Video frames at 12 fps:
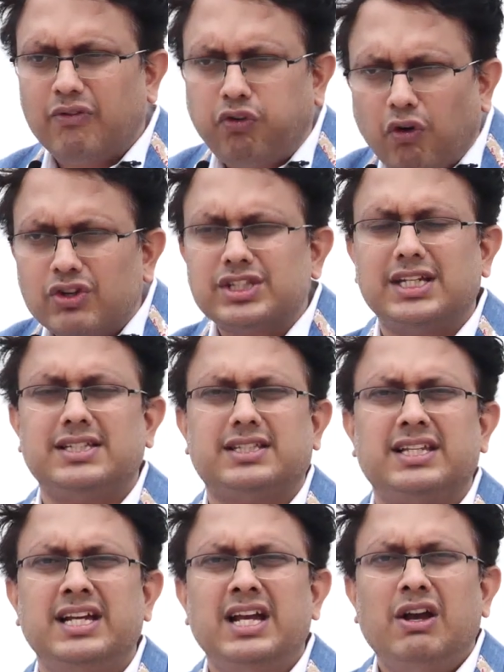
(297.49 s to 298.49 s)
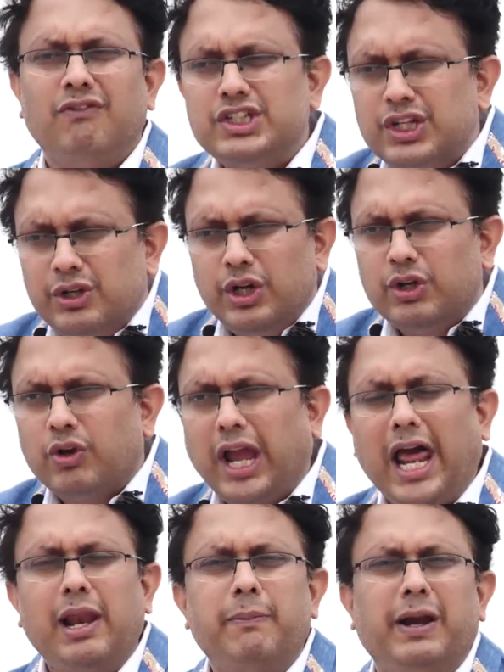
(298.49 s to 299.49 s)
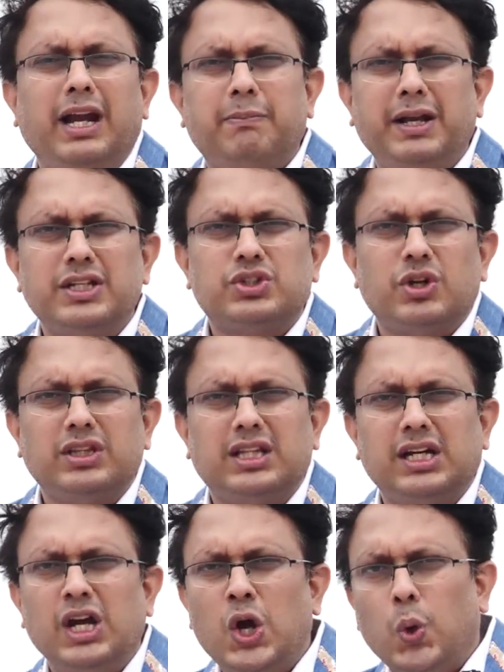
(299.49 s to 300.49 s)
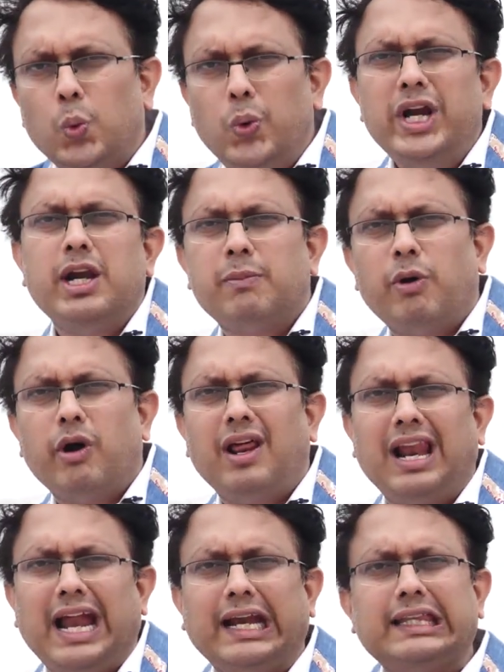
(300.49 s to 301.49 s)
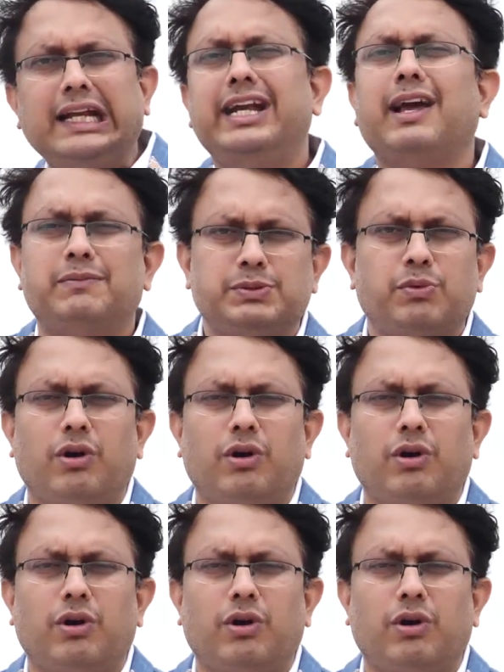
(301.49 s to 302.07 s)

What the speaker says: forces which you need to calibrate based on the wind model and the ETABS